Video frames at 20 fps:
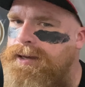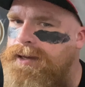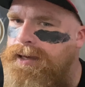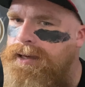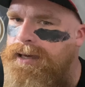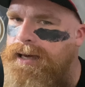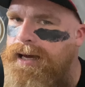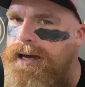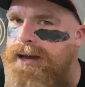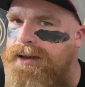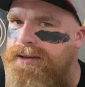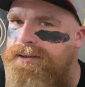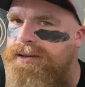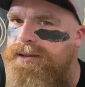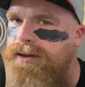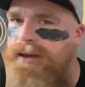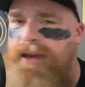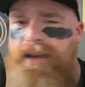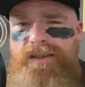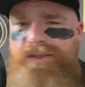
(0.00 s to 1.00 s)
Guys,
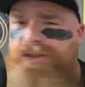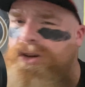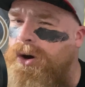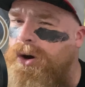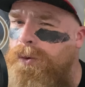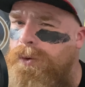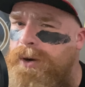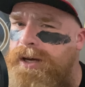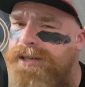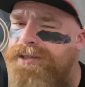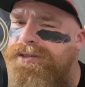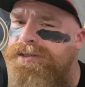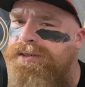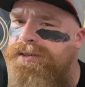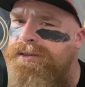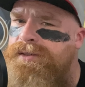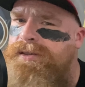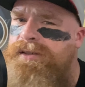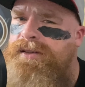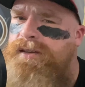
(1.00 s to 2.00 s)
as always,
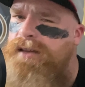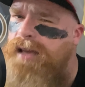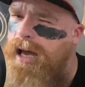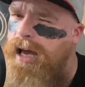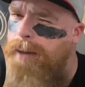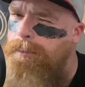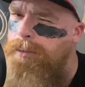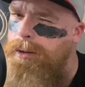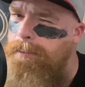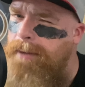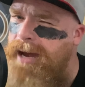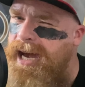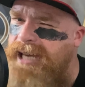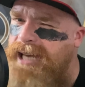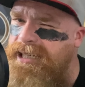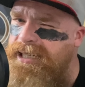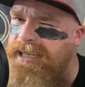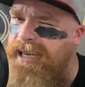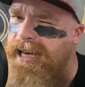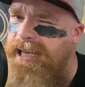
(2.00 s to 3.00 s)
I'm the
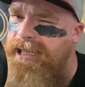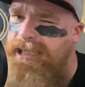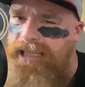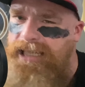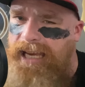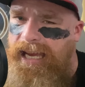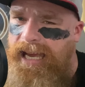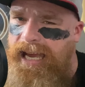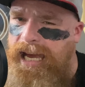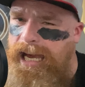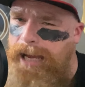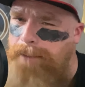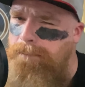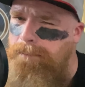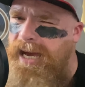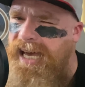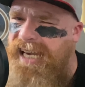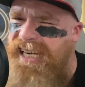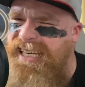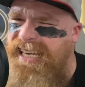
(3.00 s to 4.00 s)
Matty Daddy at
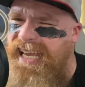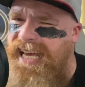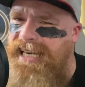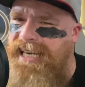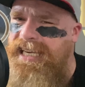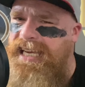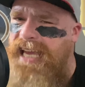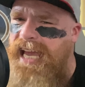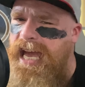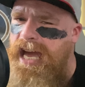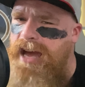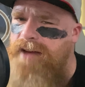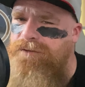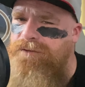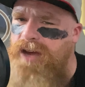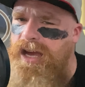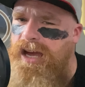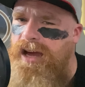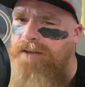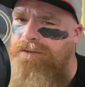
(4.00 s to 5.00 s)
Matty Daddy
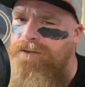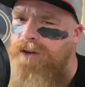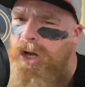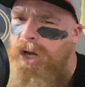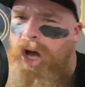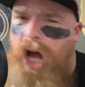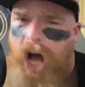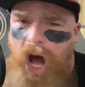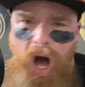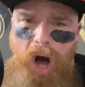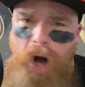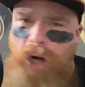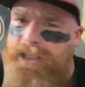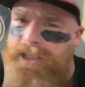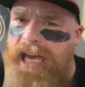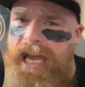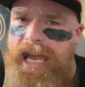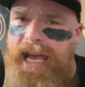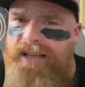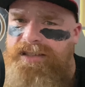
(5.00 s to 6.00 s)
FF. All
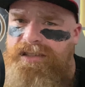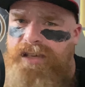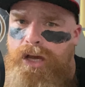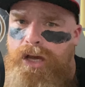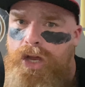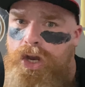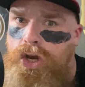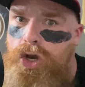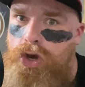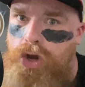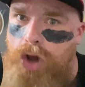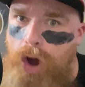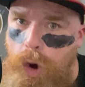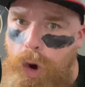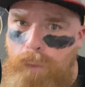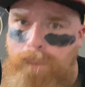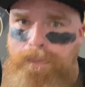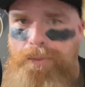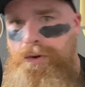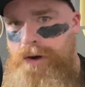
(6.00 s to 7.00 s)
gas, no
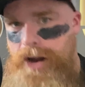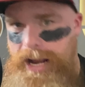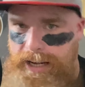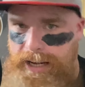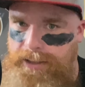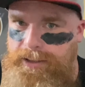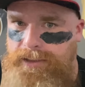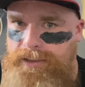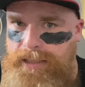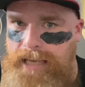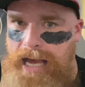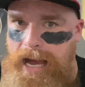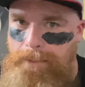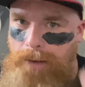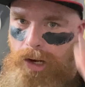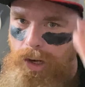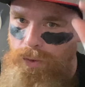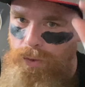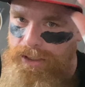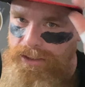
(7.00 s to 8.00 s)
breaks. I'm
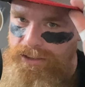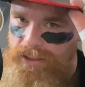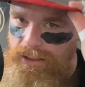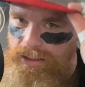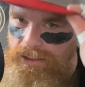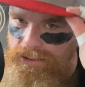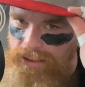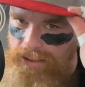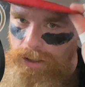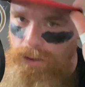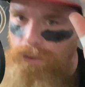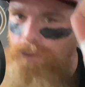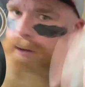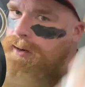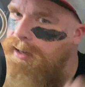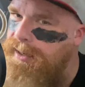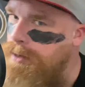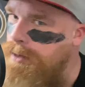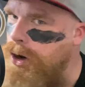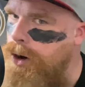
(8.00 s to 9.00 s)
always in the zone
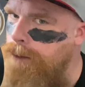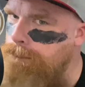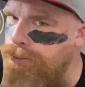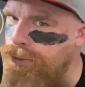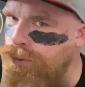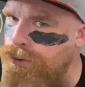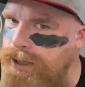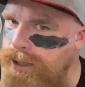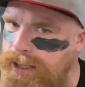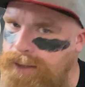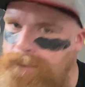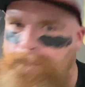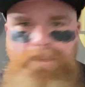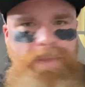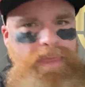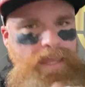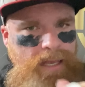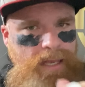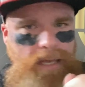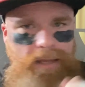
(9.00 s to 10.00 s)
and on point.
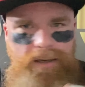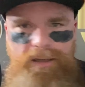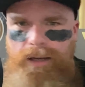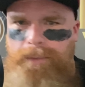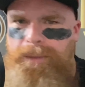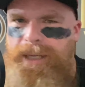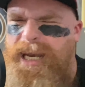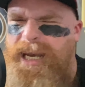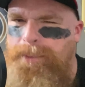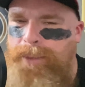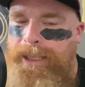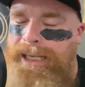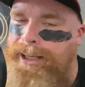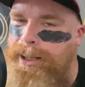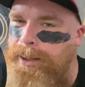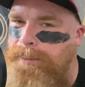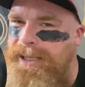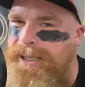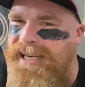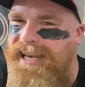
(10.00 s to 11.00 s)

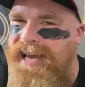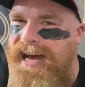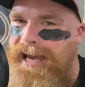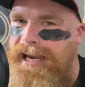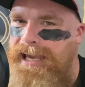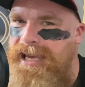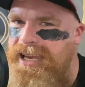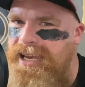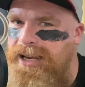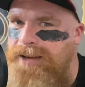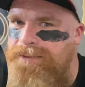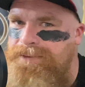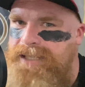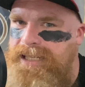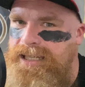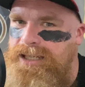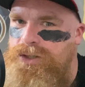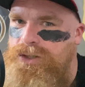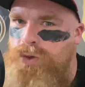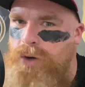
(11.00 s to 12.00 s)

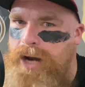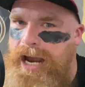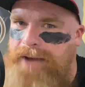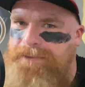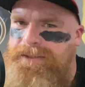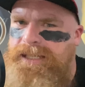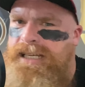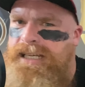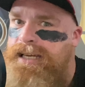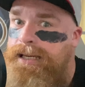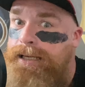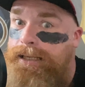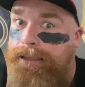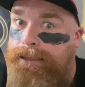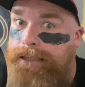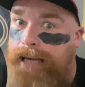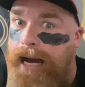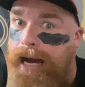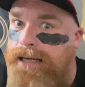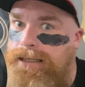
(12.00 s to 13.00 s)

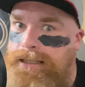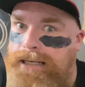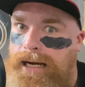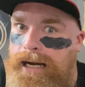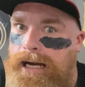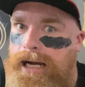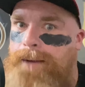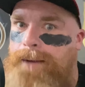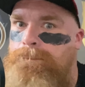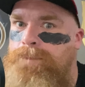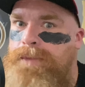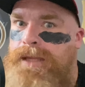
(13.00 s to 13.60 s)
www.nftdraft.com.